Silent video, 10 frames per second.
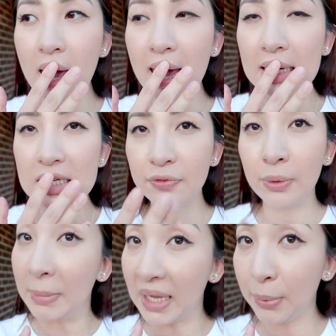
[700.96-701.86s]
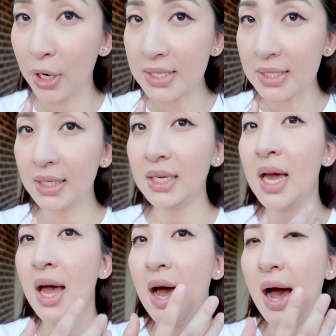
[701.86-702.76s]
And for me personally,
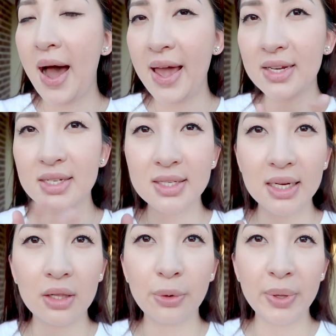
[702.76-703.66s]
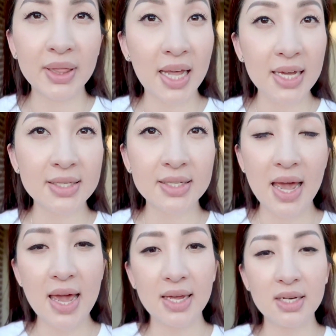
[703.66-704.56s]
I just need a little bit less.
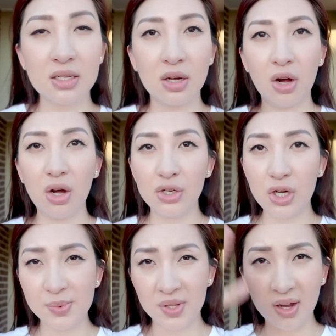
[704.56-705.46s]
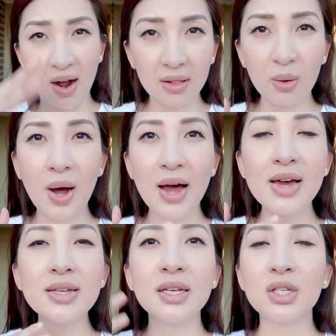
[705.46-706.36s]
And in terms of the color
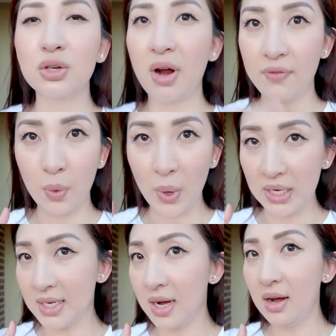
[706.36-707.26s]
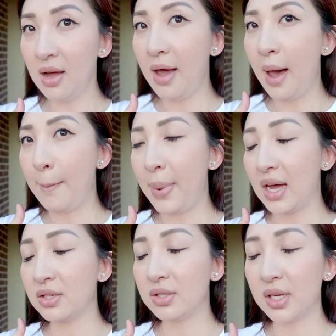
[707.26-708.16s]
wise, it's great for winter,
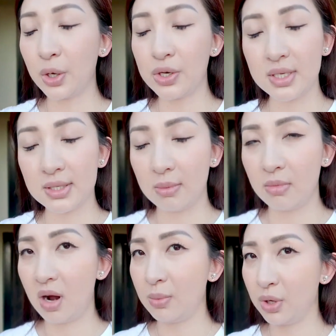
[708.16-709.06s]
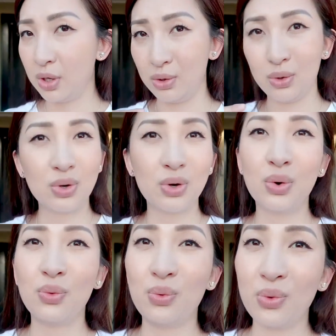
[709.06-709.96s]
but as soon as I go into summer, I'm gonna look
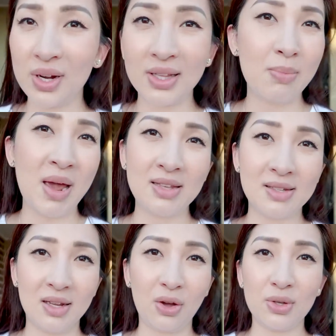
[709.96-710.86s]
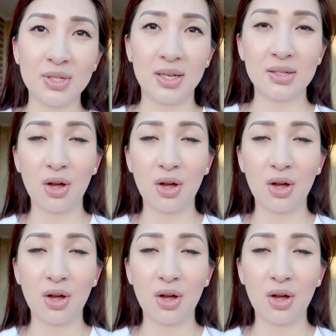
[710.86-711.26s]
really pasty ghostly.